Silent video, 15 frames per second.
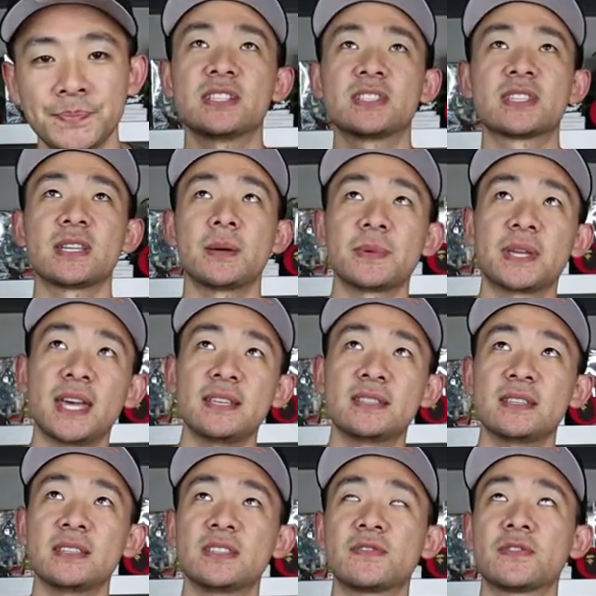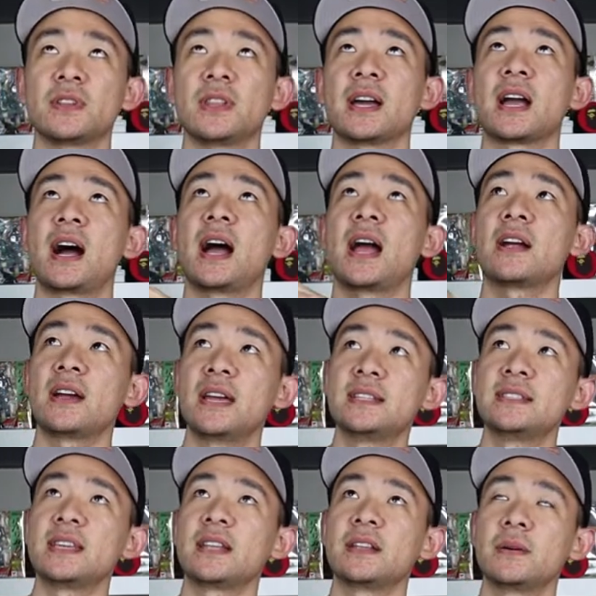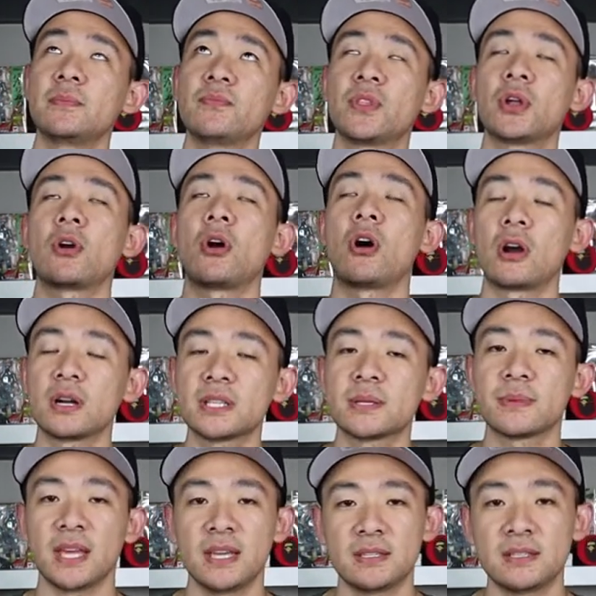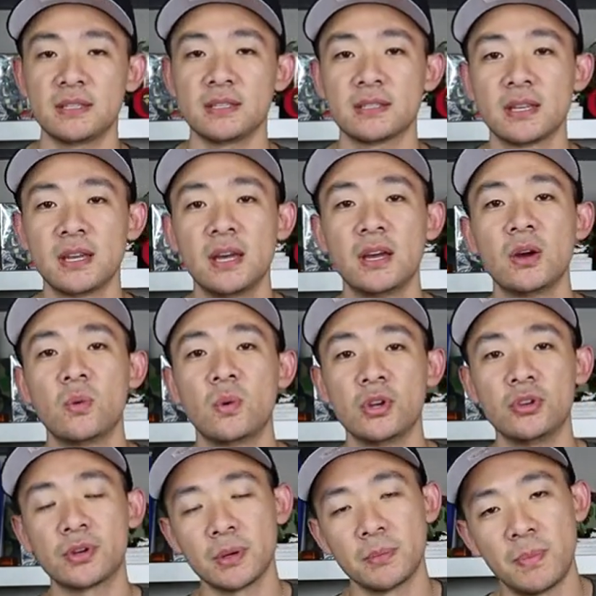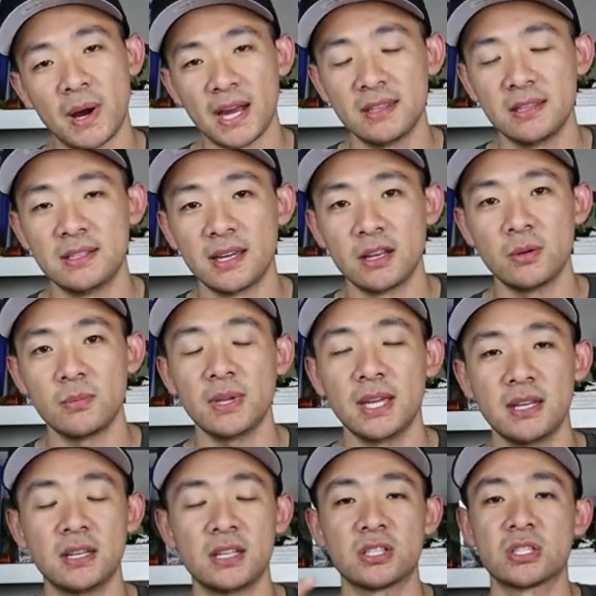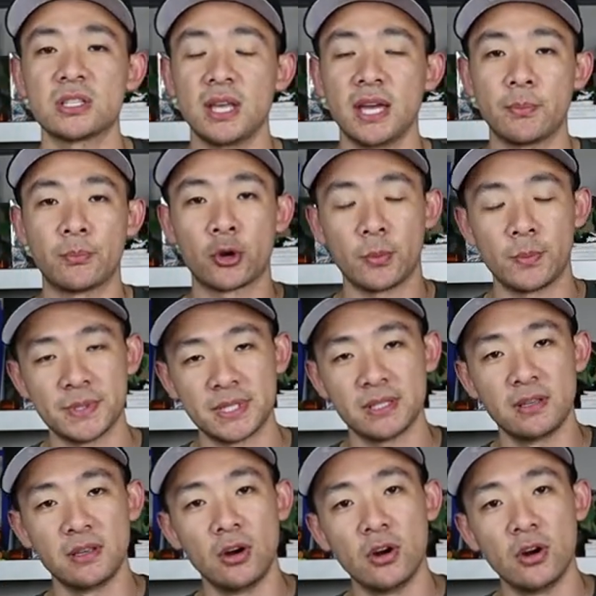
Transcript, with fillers: In some cases for like higher end denim, there are some cases where you can buy the denim and it's like purposely